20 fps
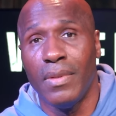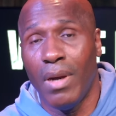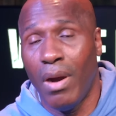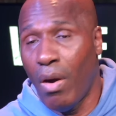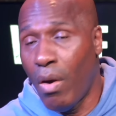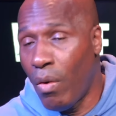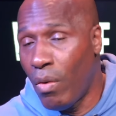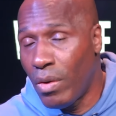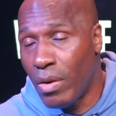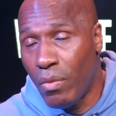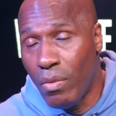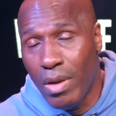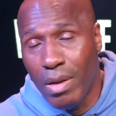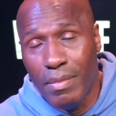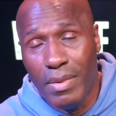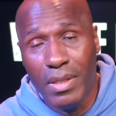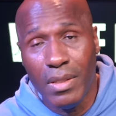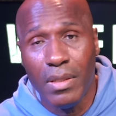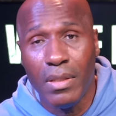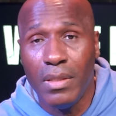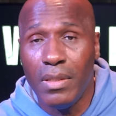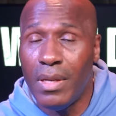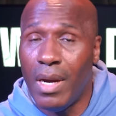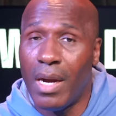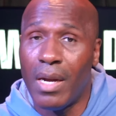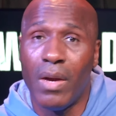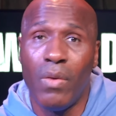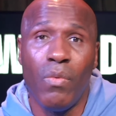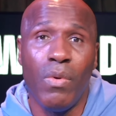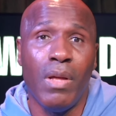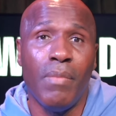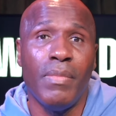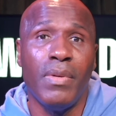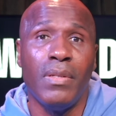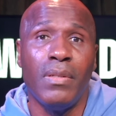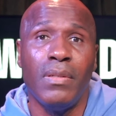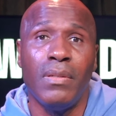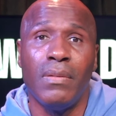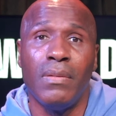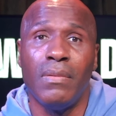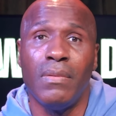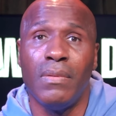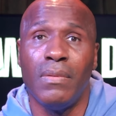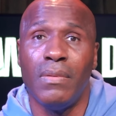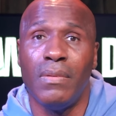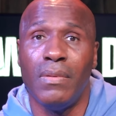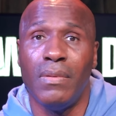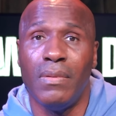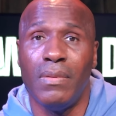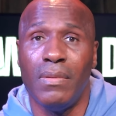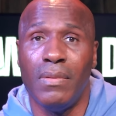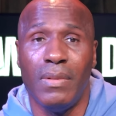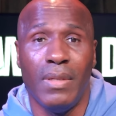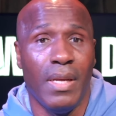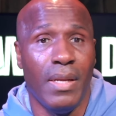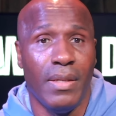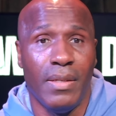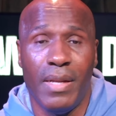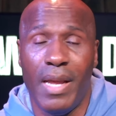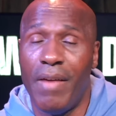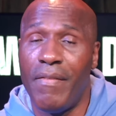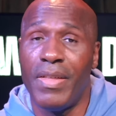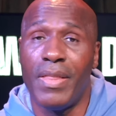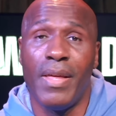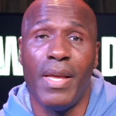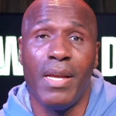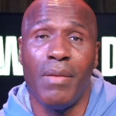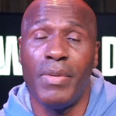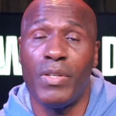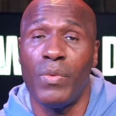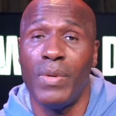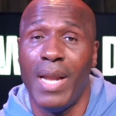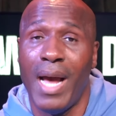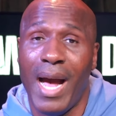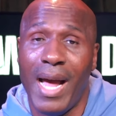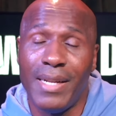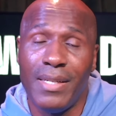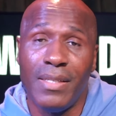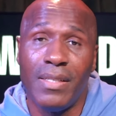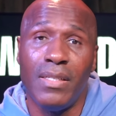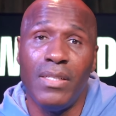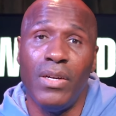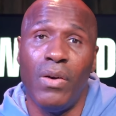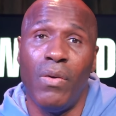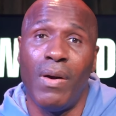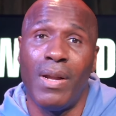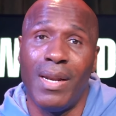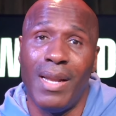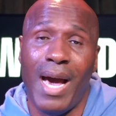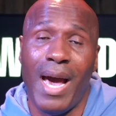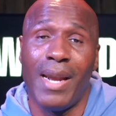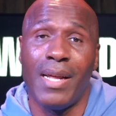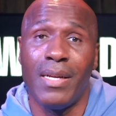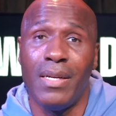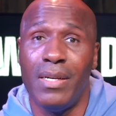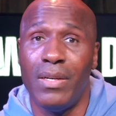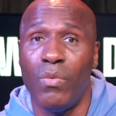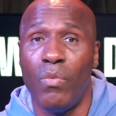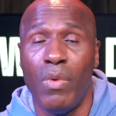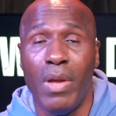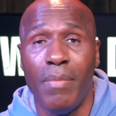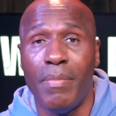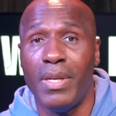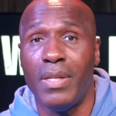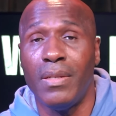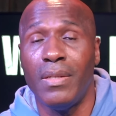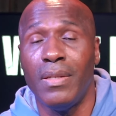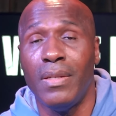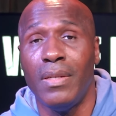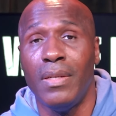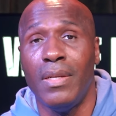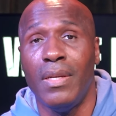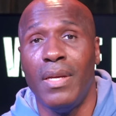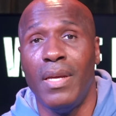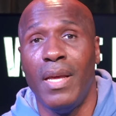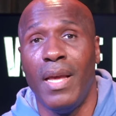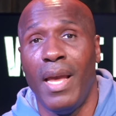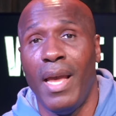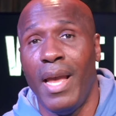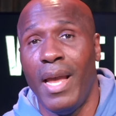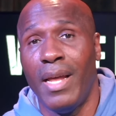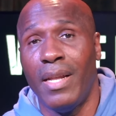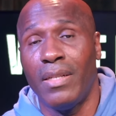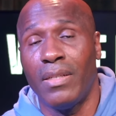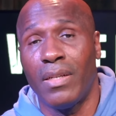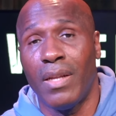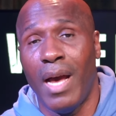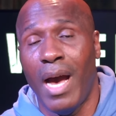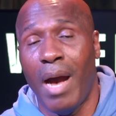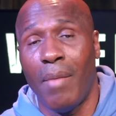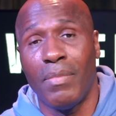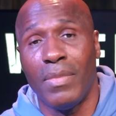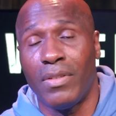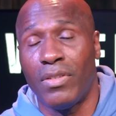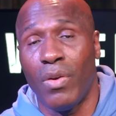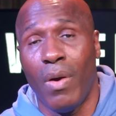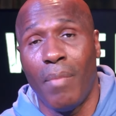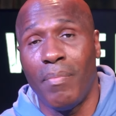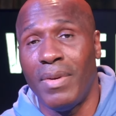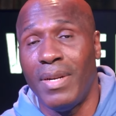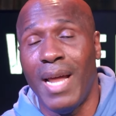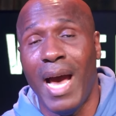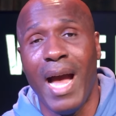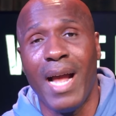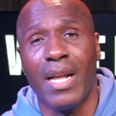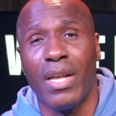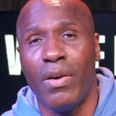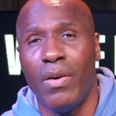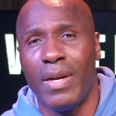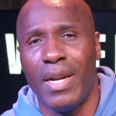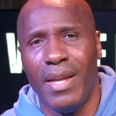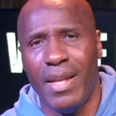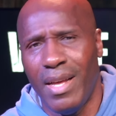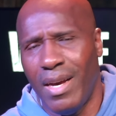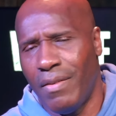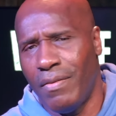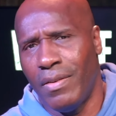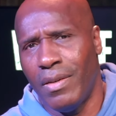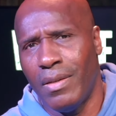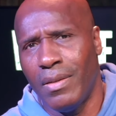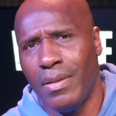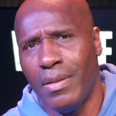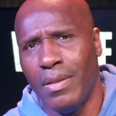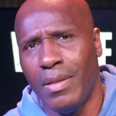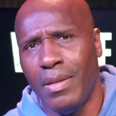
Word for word: Older women, younger women, and everything in between. I just know a lot of good women. And I'm so I'm not going to ever